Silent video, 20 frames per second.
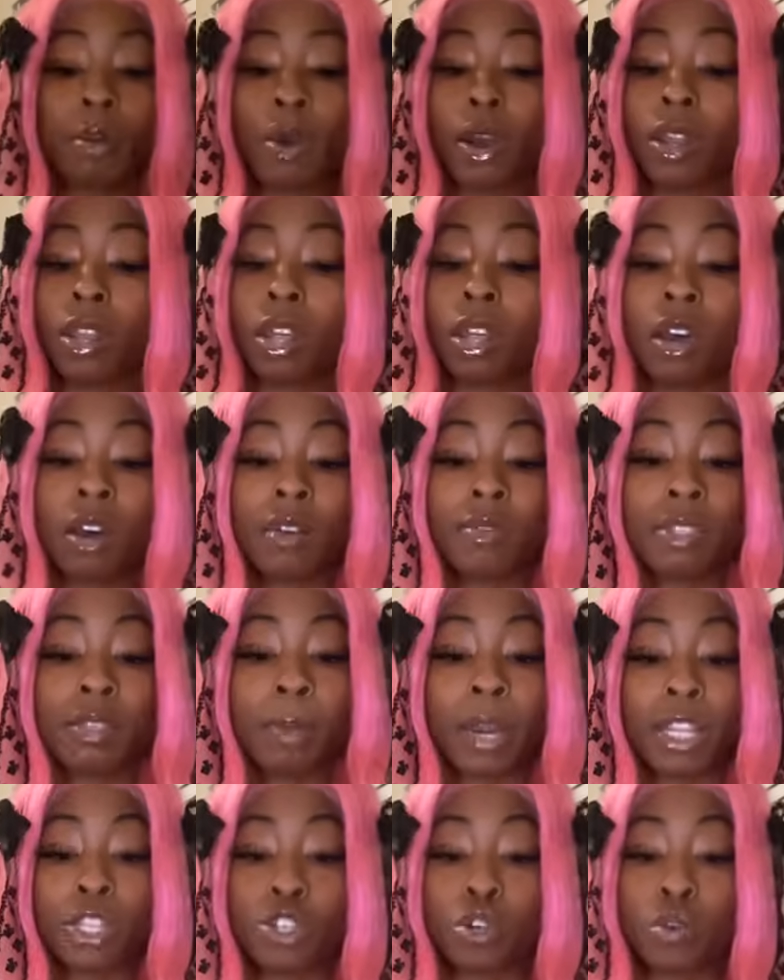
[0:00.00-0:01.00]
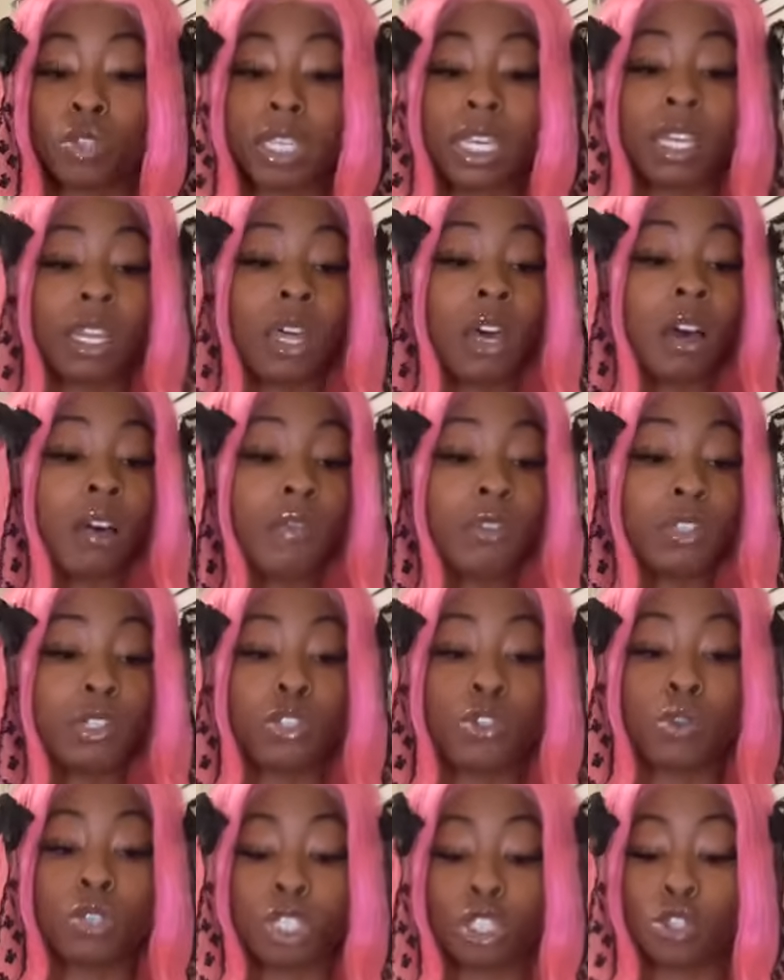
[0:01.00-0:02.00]
about love, somebody choosing love,
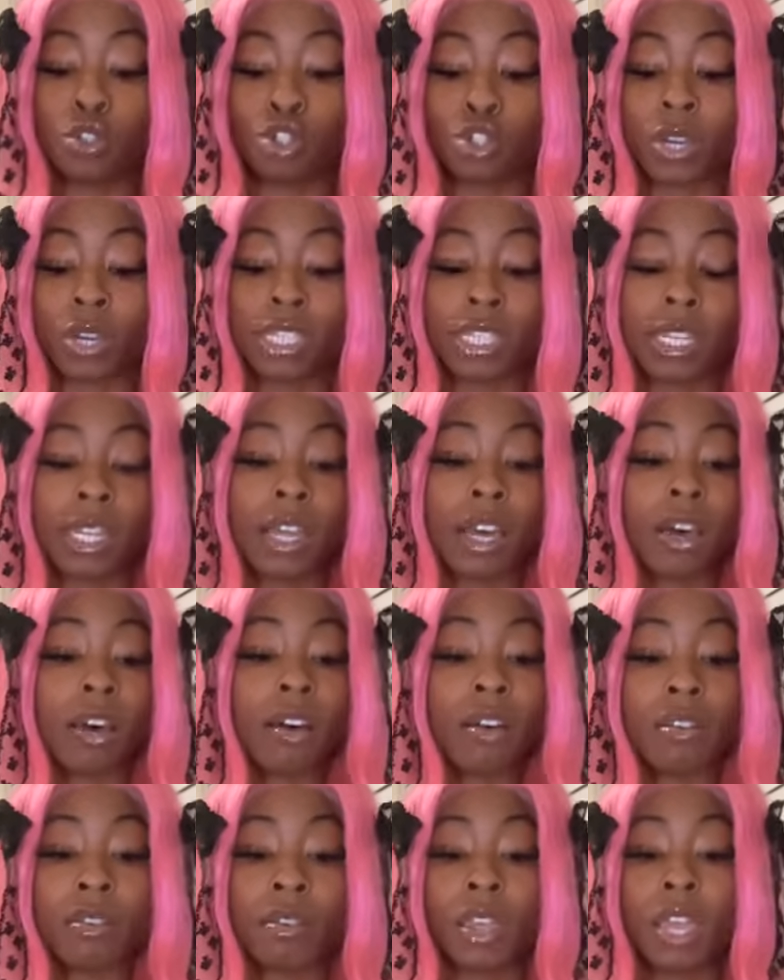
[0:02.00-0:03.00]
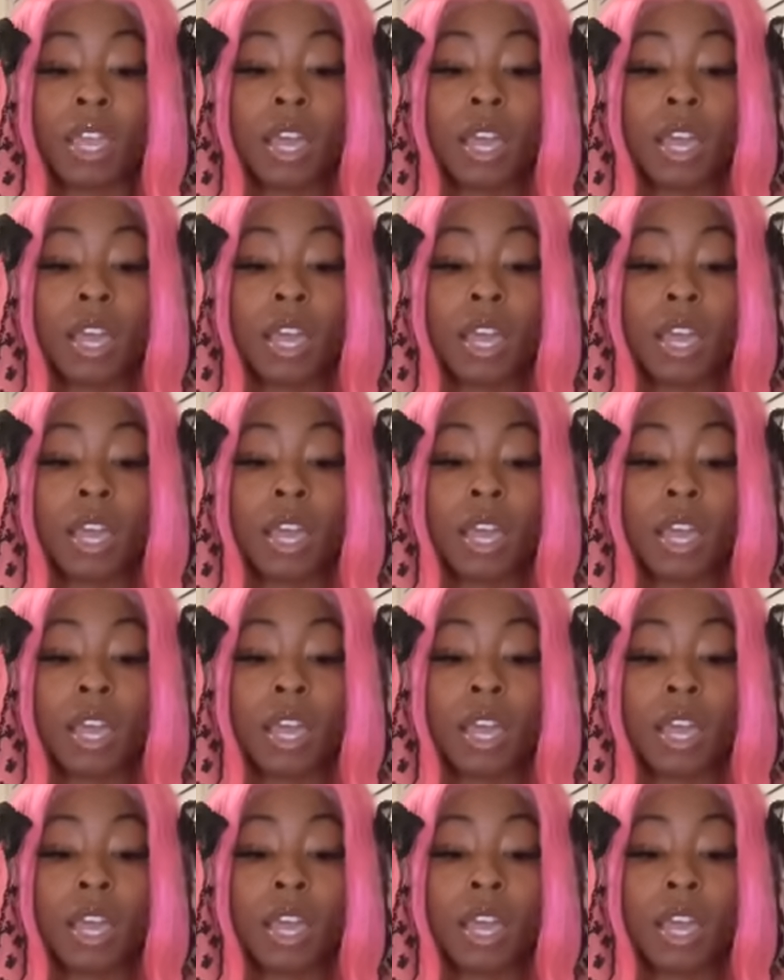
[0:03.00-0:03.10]
choosing to trust love.